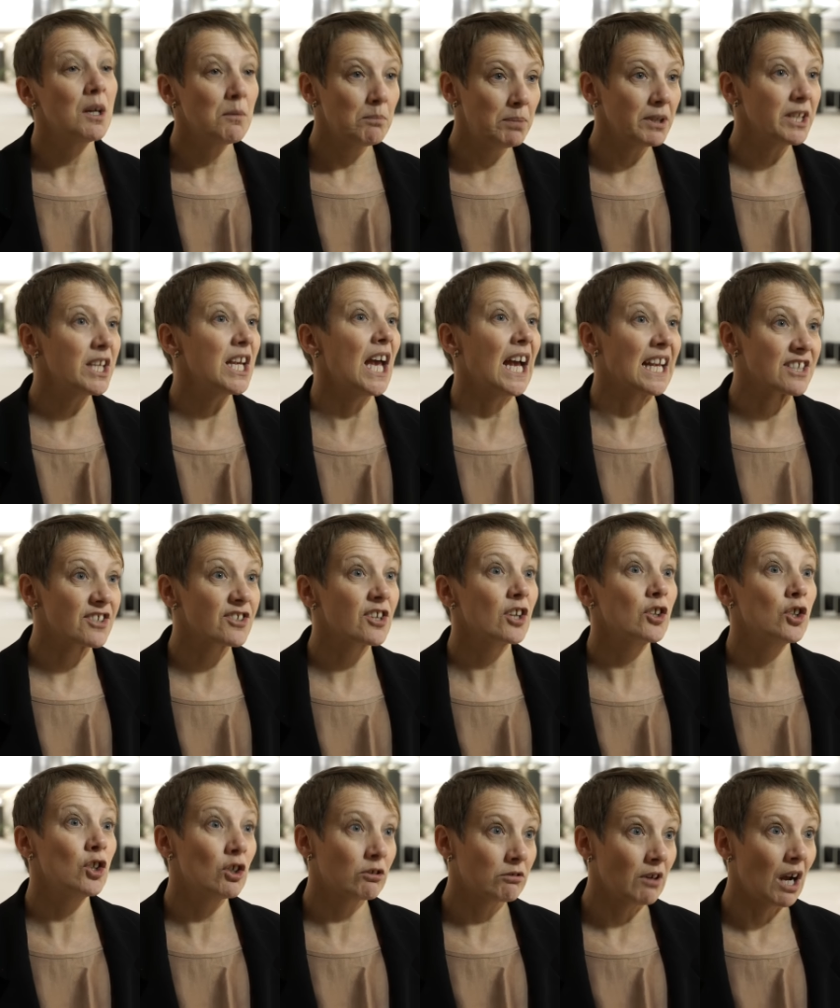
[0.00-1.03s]
But yes,
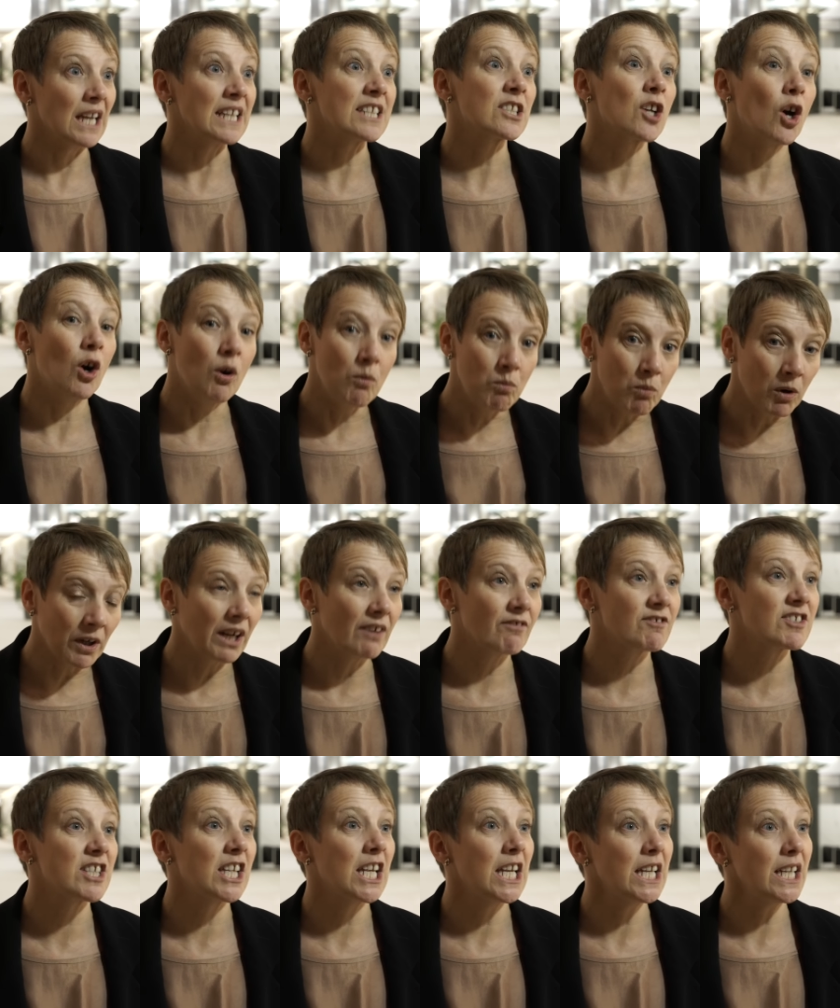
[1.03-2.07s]
you're right. On what I've
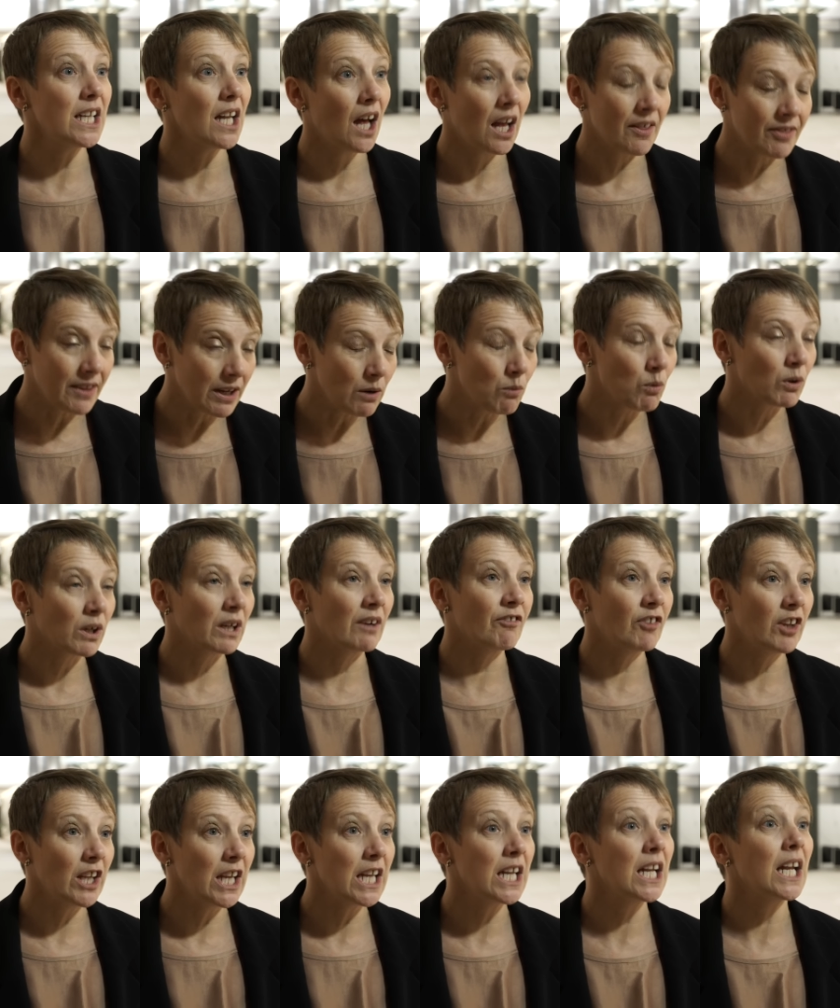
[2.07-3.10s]
seen, I think what I've
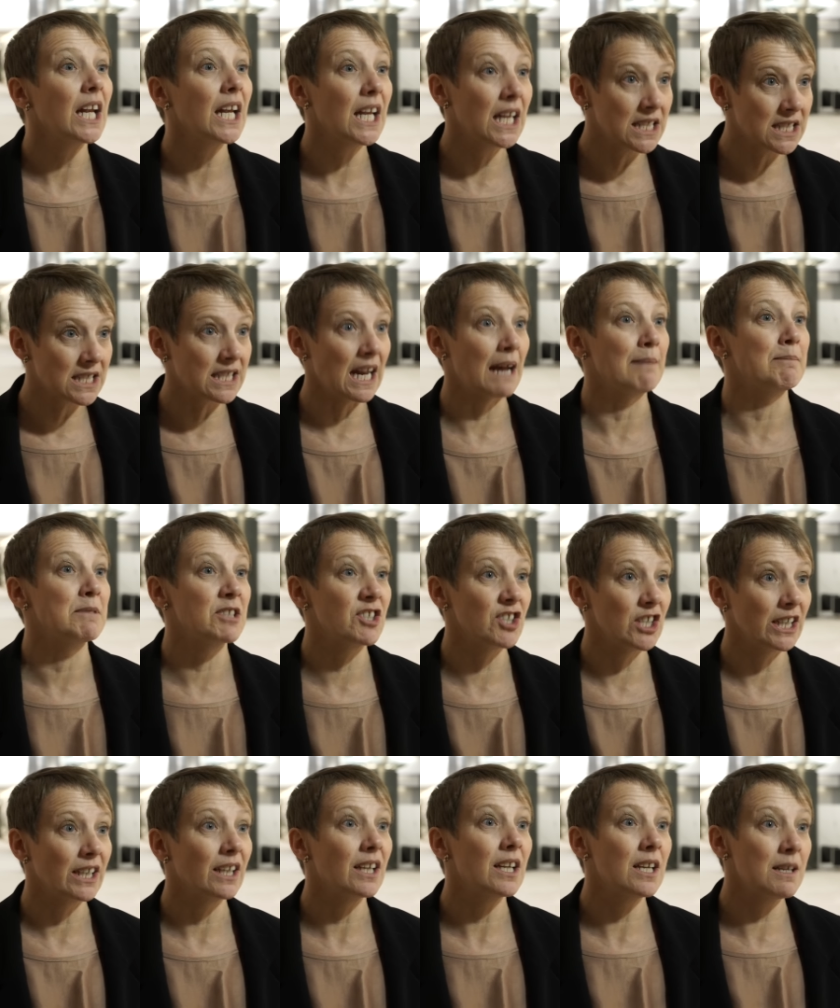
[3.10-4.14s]
seen is
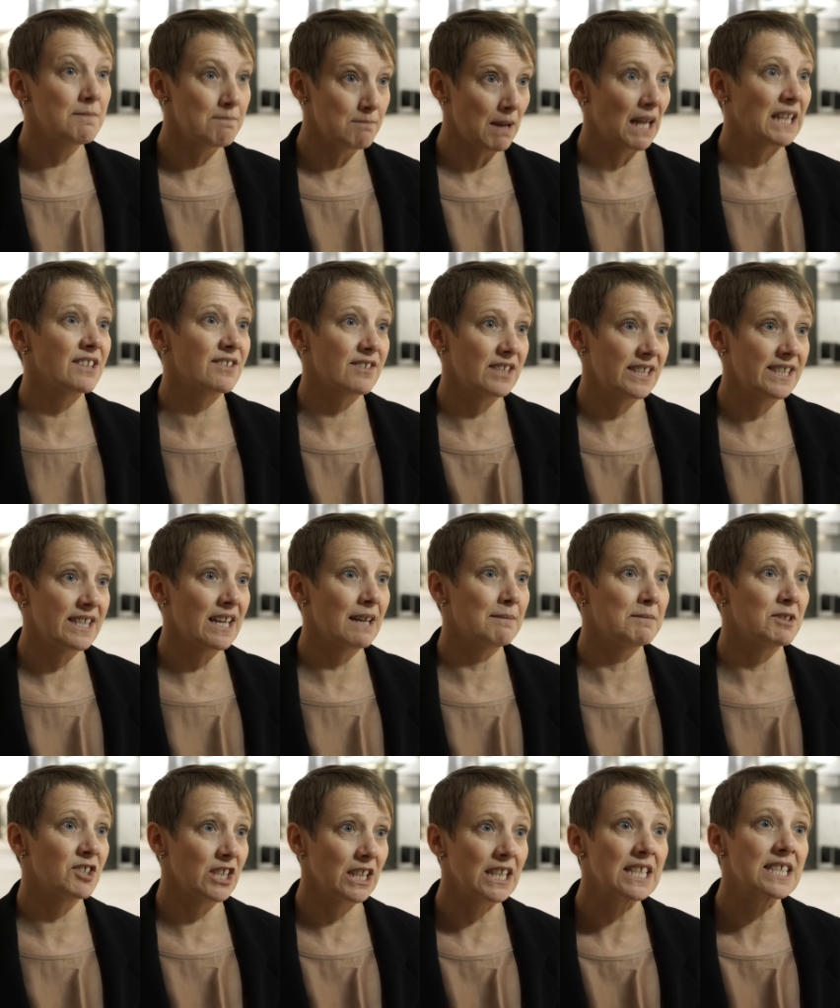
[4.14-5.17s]
damaging, immensely
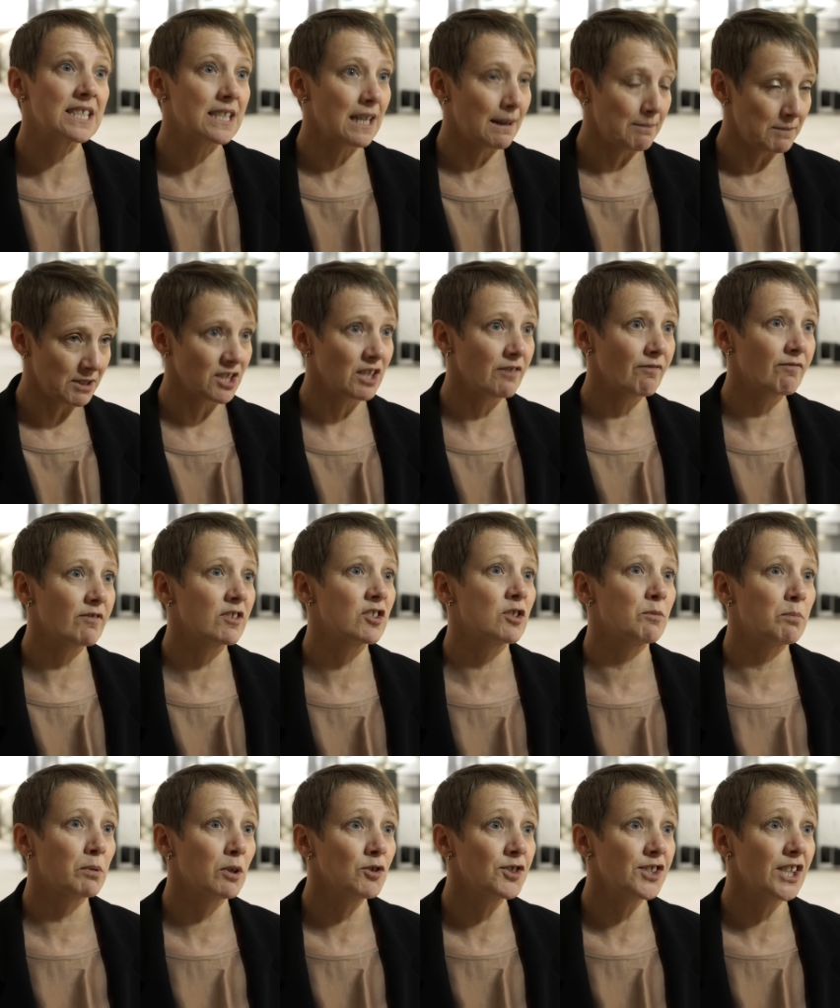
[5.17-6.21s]
damaging. It's damaging for
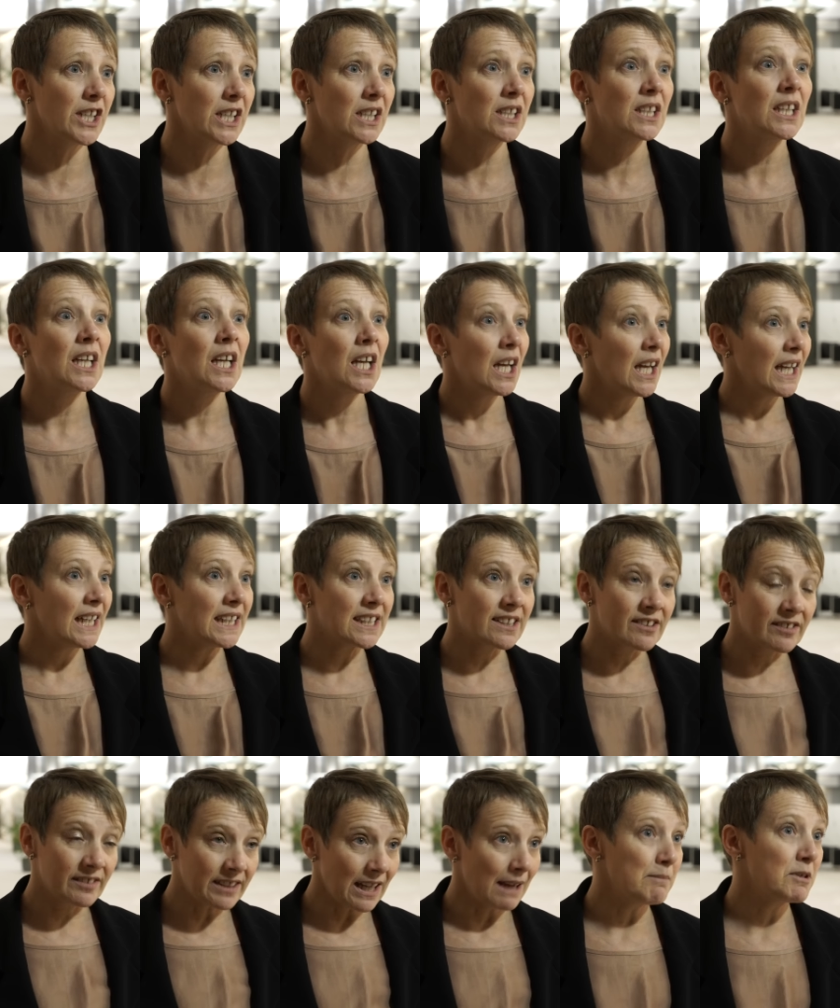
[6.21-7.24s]
Gibraltar, it's
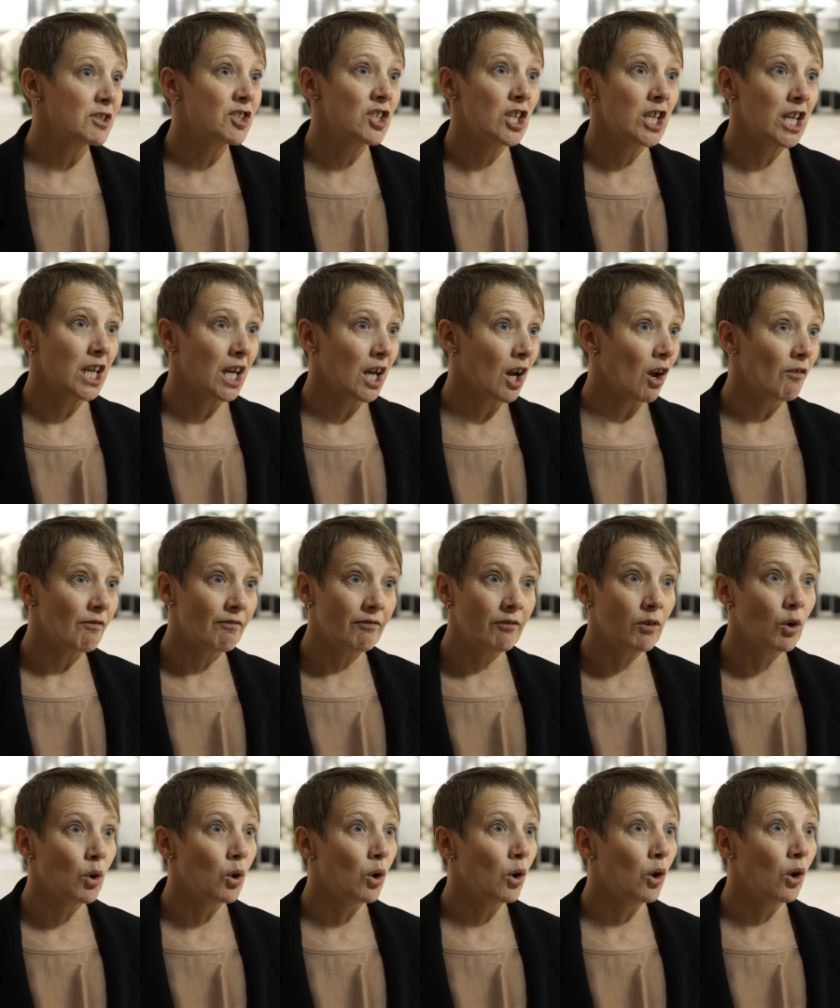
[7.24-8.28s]
damaging
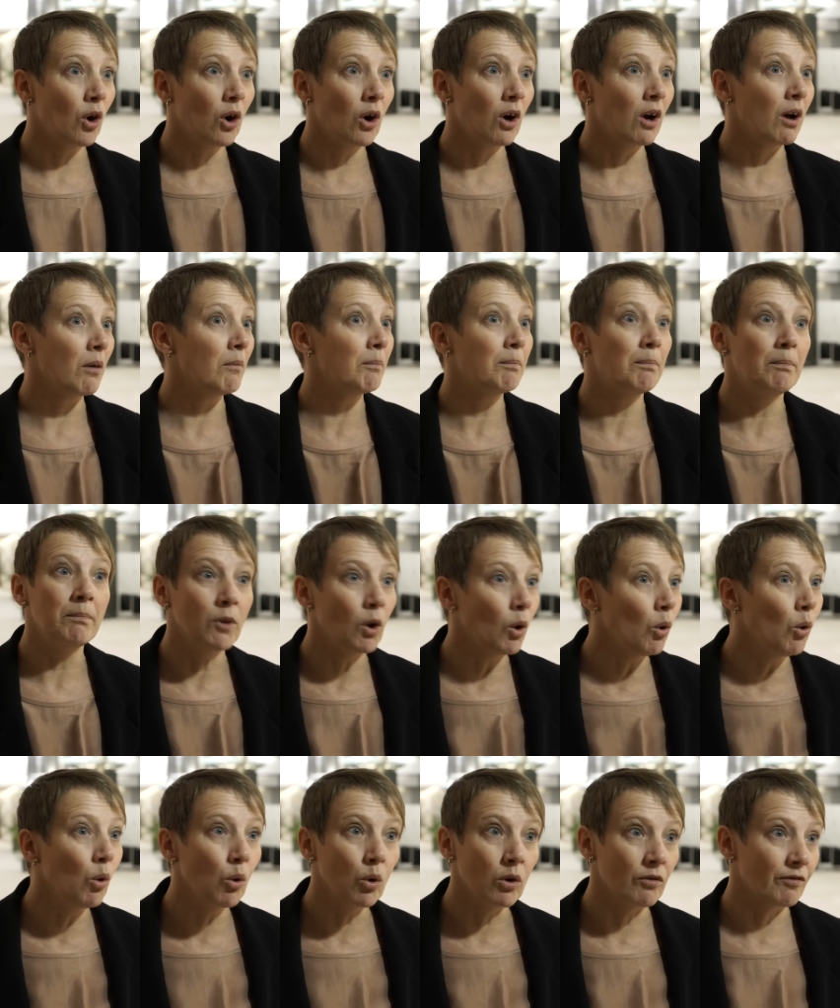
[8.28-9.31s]
for
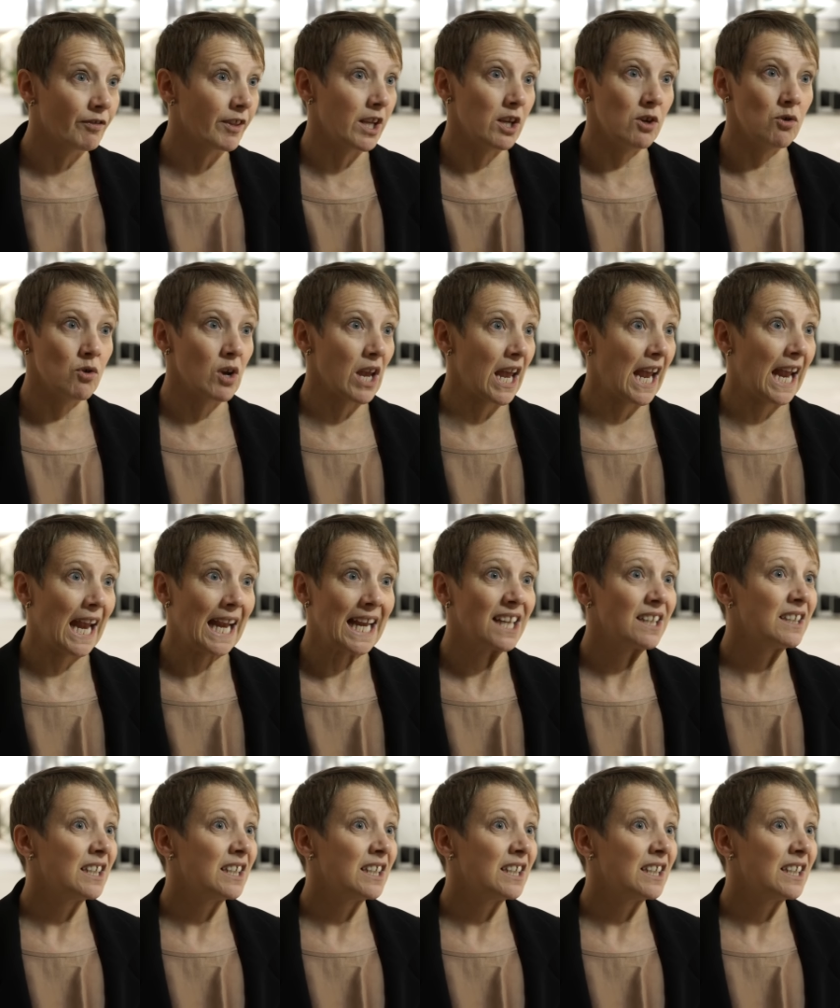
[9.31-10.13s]
all of the UK.